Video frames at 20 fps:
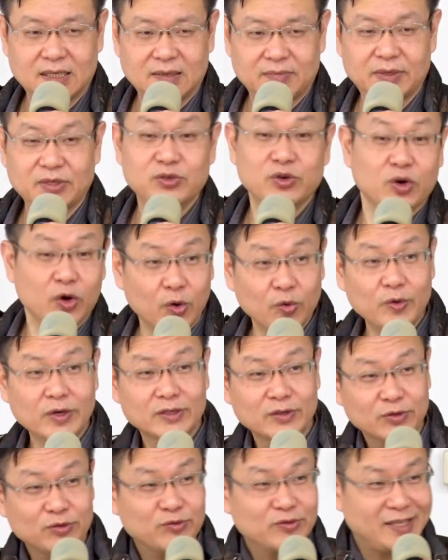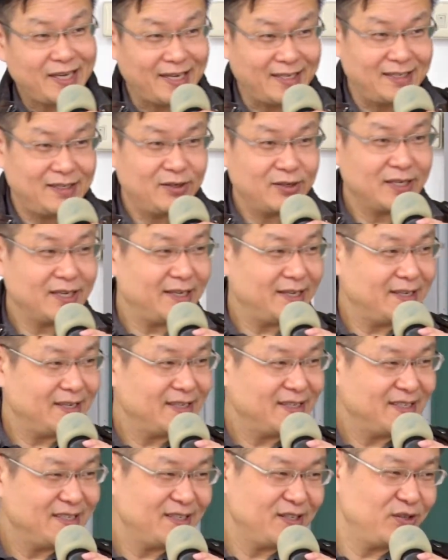But your homework don't do that, okay?
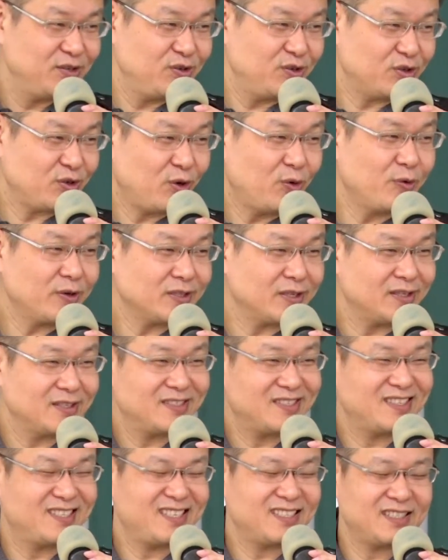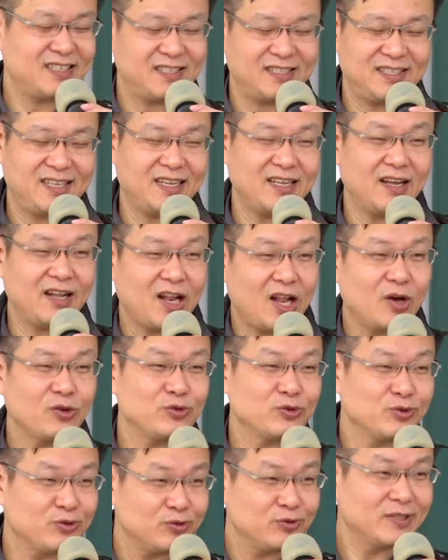Your homework does not allow
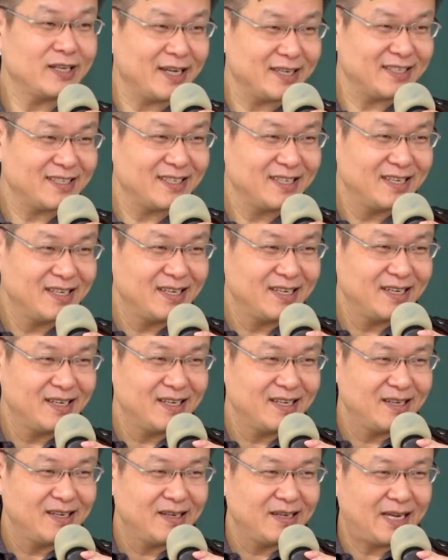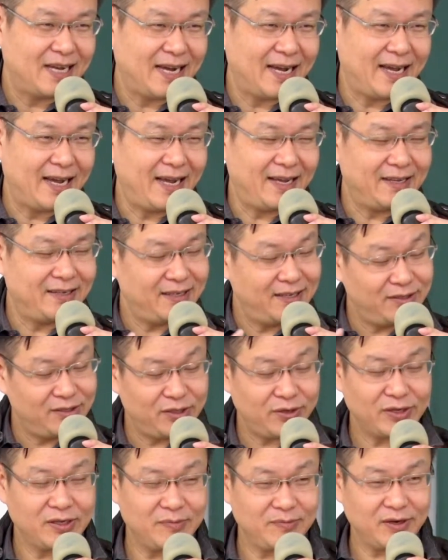you to do that. I'm
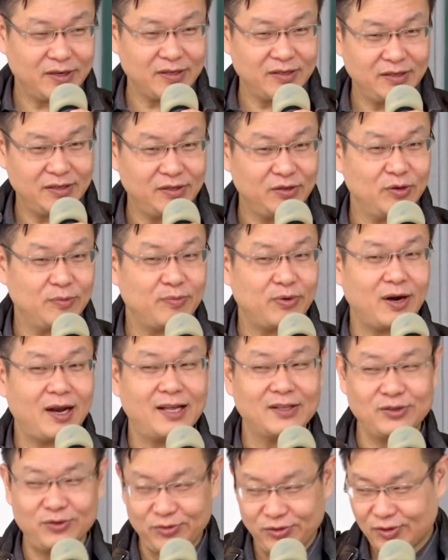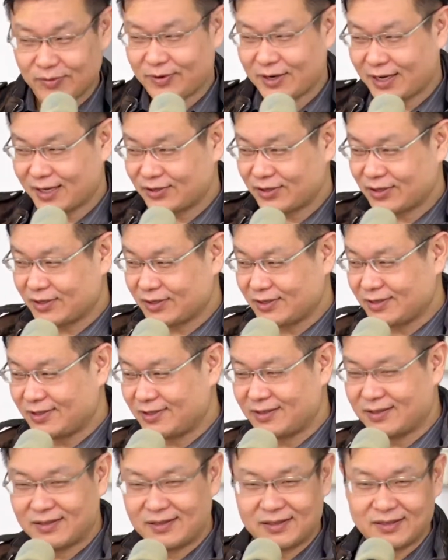talking about in your project, real project,
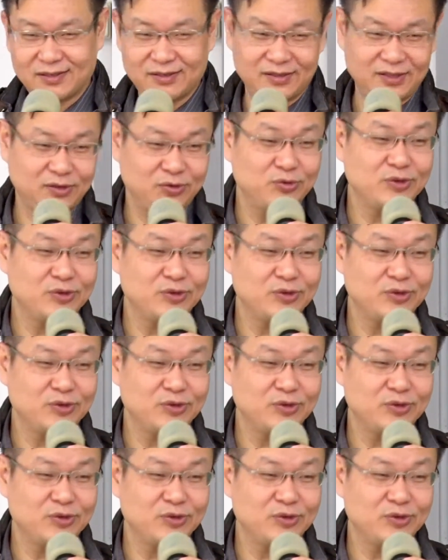in your